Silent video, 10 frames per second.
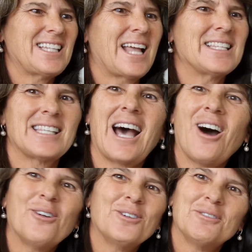That's
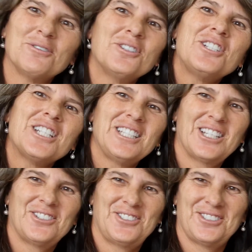how evolution
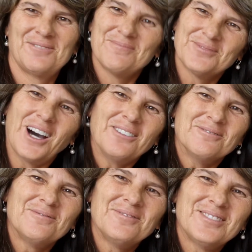goes.
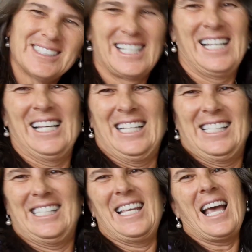Well,
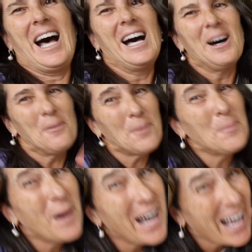see ya.
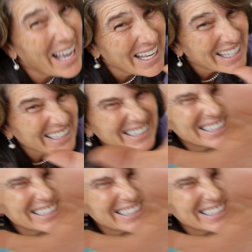Bye-bye.